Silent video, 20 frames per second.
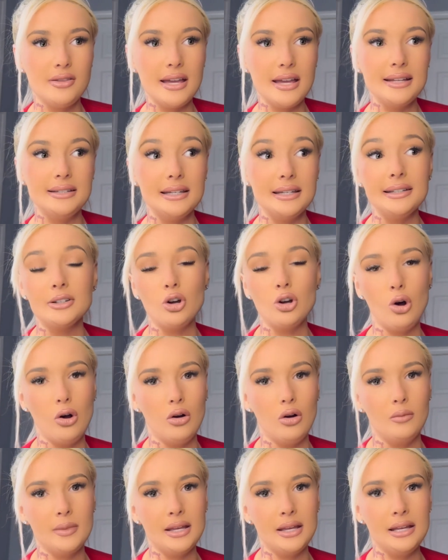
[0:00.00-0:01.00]
they did
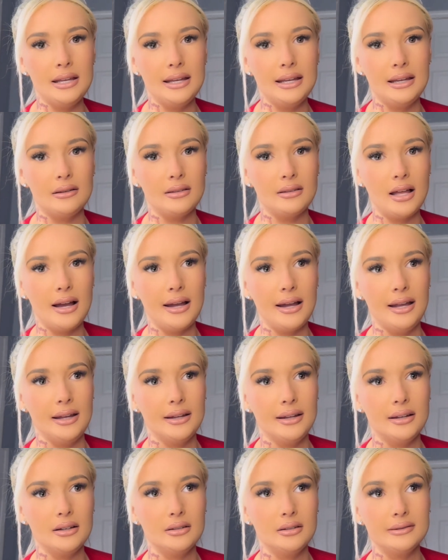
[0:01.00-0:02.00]
call me and
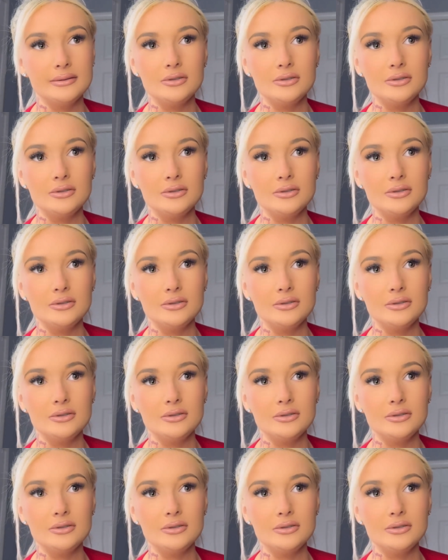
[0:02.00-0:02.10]
like